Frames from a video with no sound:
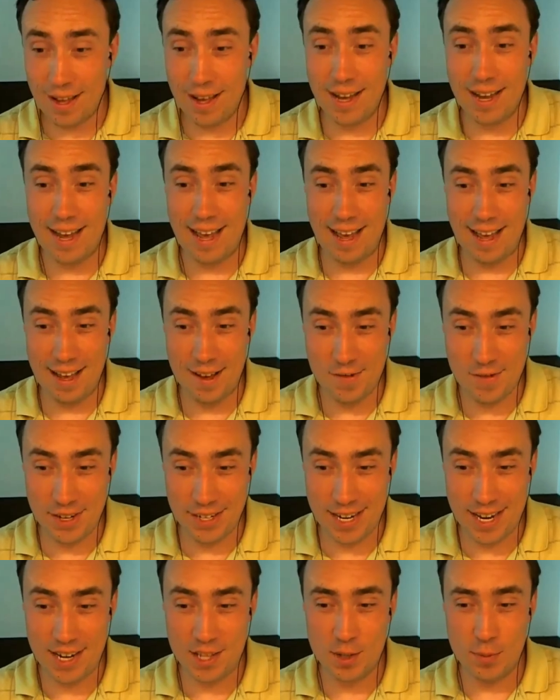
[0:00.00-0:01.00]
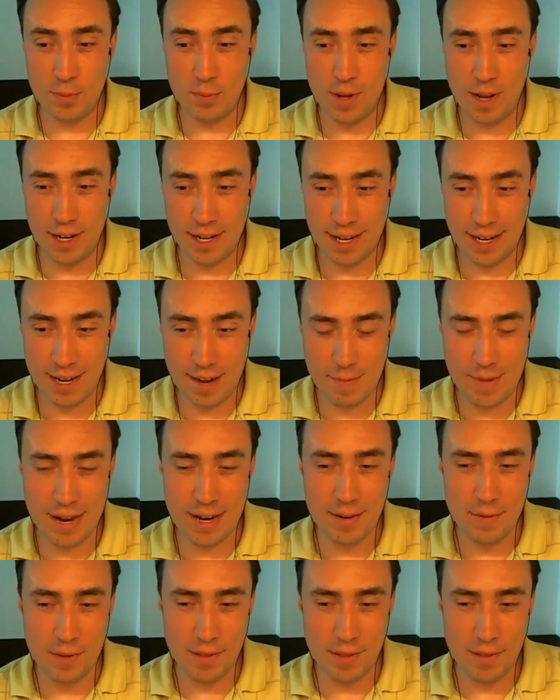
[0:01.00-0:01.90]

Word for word: I have. I got into blogging. I mean,